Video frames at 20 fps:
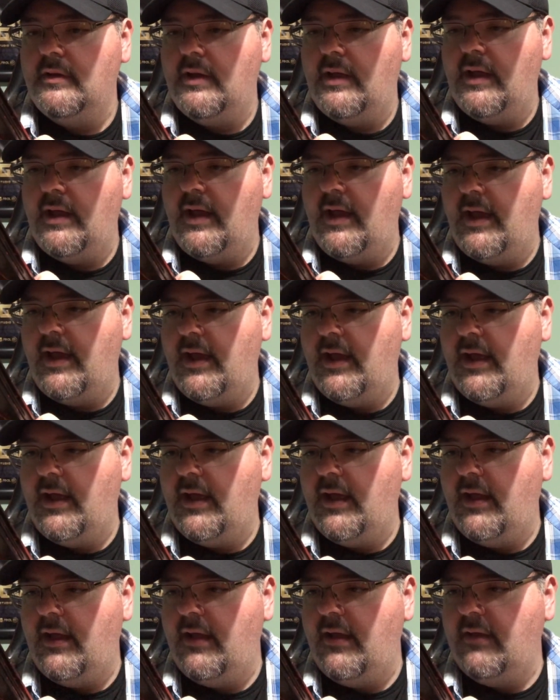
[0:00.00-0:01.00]

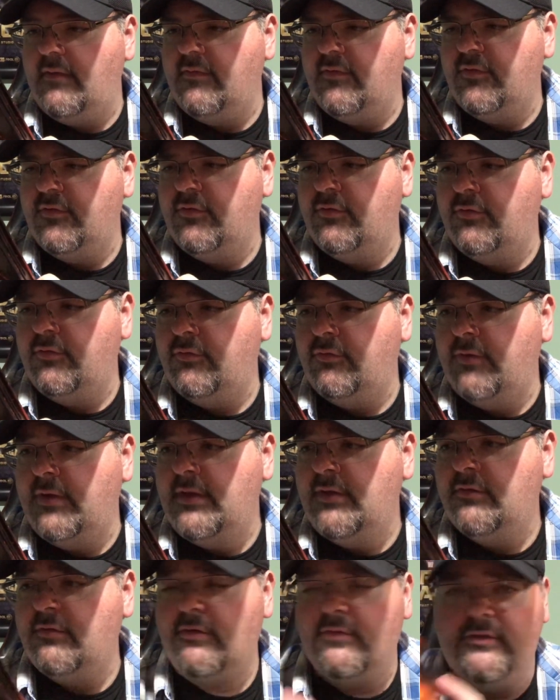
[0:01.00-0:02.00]
uh, the
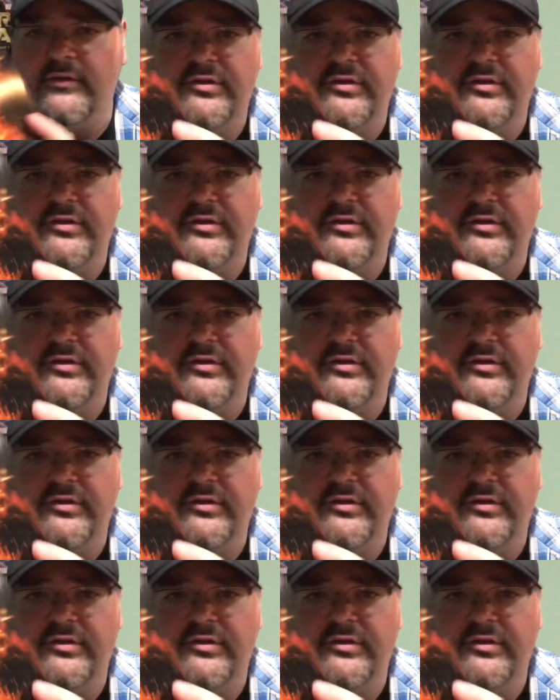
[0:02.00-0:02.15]
streets or the